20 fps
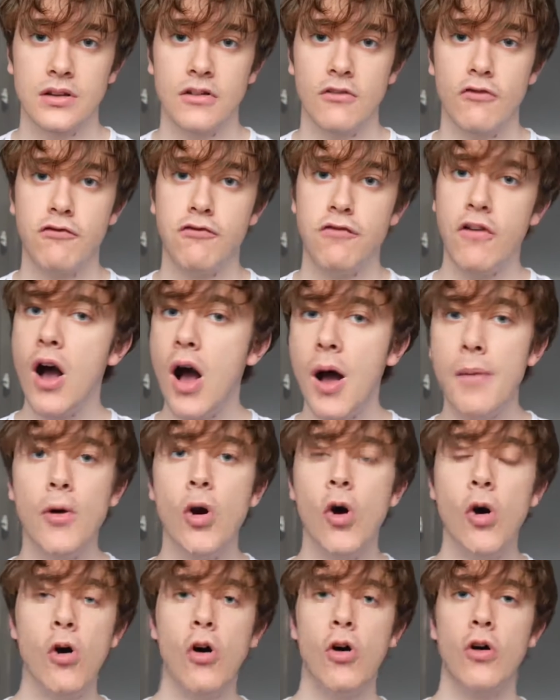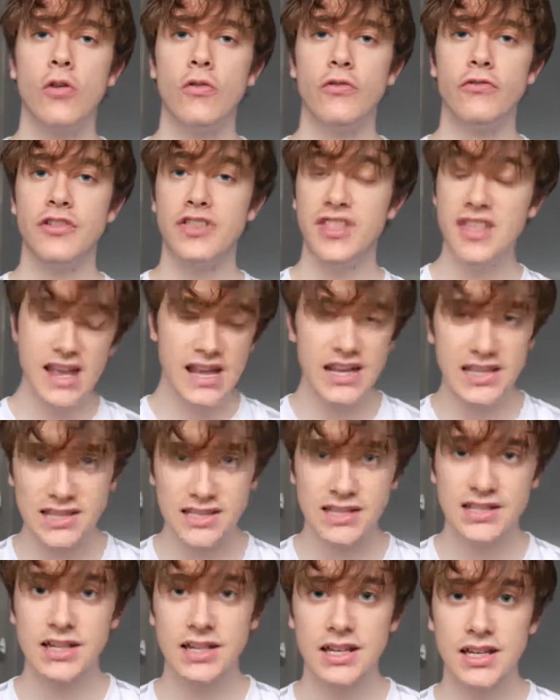Far more for
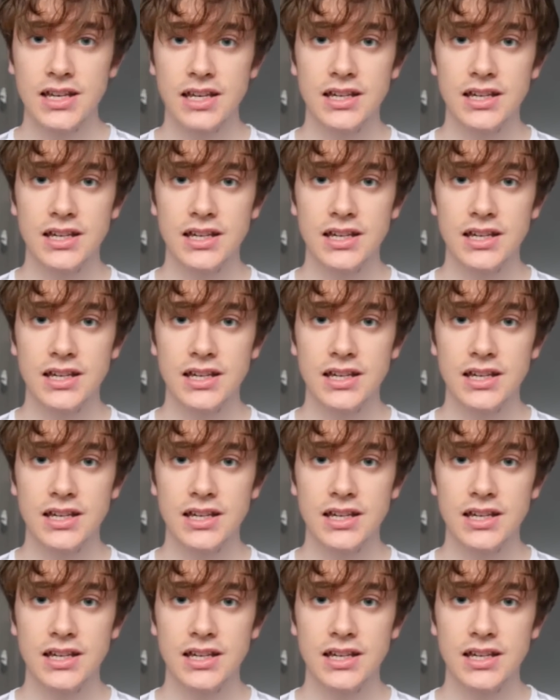this